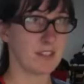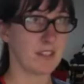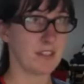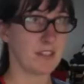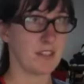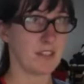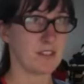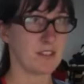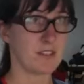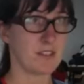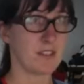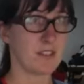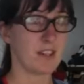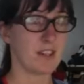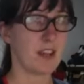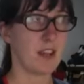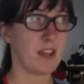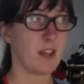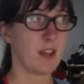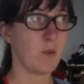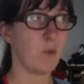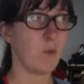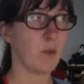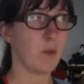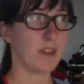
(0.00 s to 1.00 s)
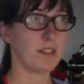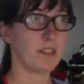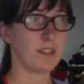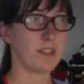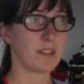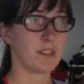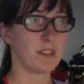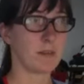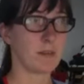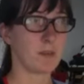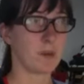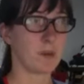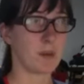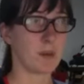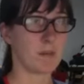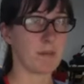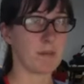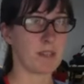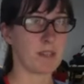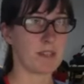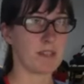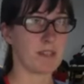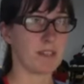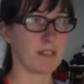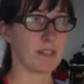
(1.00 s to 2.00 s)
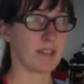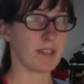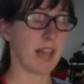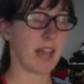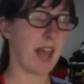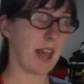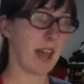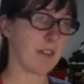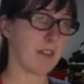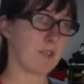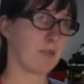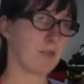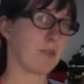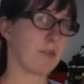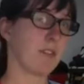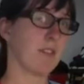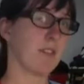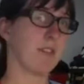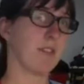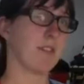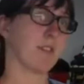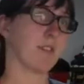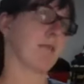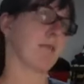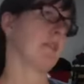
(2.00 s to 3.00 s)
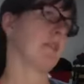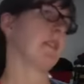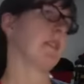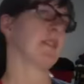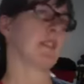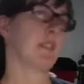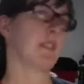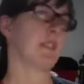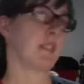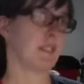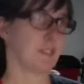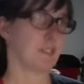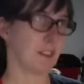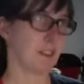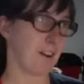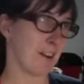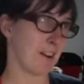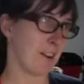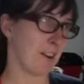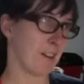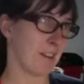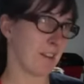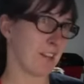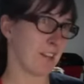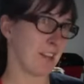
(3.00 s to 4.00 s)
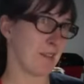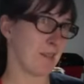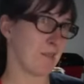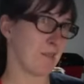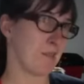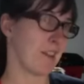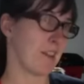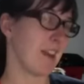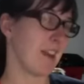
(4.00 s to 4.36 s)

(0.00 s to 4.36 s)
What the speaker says: There's ones that are more business casual, there's ones that are dog themed,